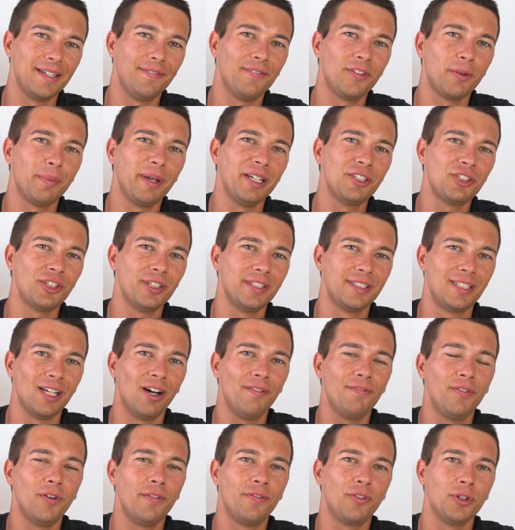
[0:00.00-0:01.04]
information is
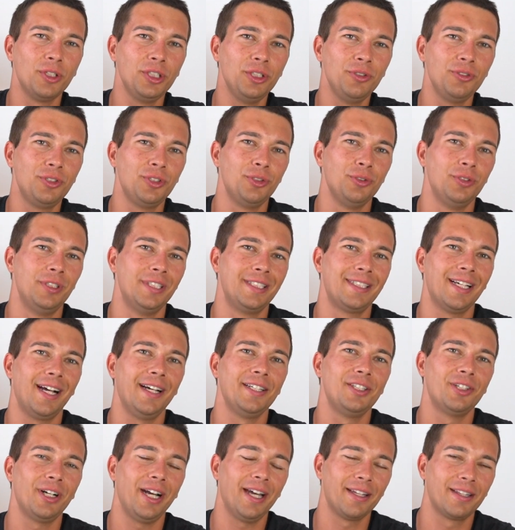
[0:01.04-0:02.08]
helpful for you to
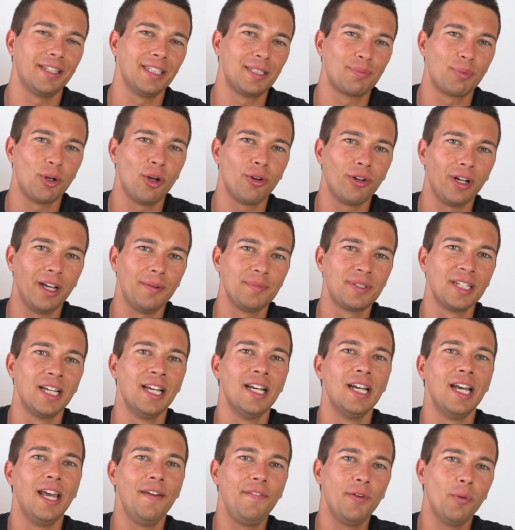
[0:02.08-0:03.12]
design your athletes' programs.
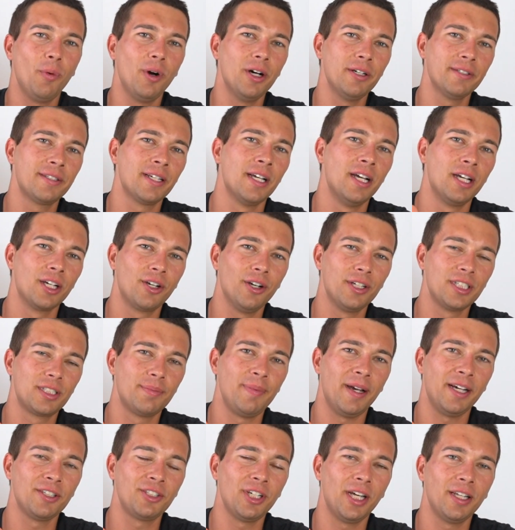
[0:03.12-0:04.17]
If it was, go ahead and
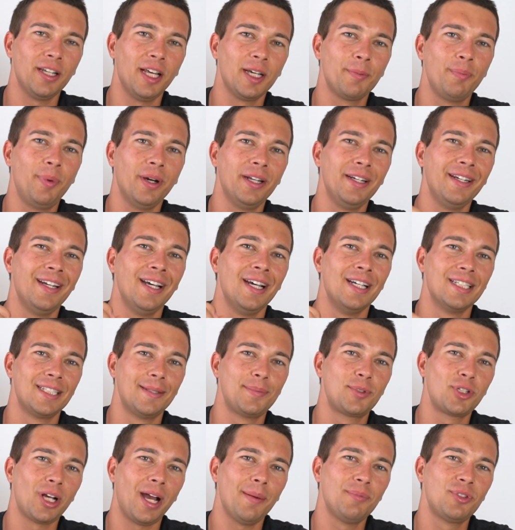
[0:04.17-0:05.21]
smash that like button,
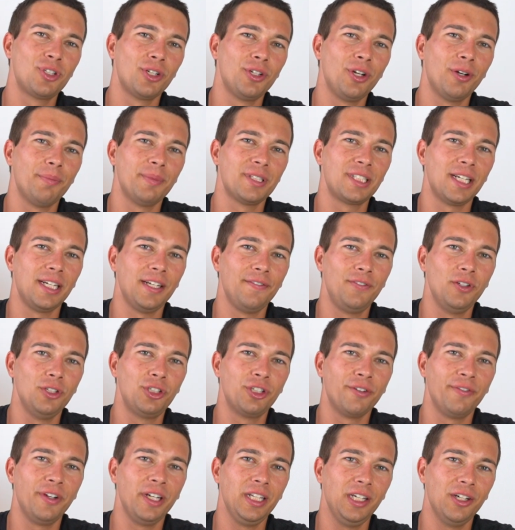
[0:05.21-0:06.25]
subscribe so you don't miss any
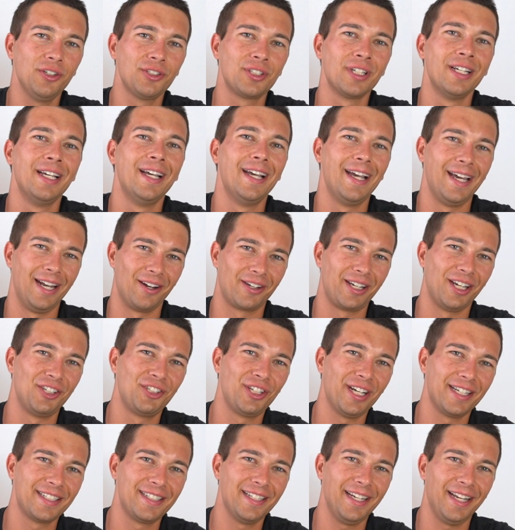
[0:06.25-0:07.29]
future videos, and I'll catch
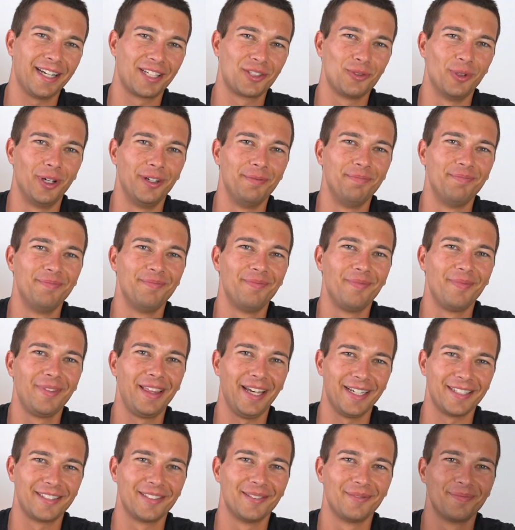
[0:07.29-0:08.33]
you guys in the next one. Thanks.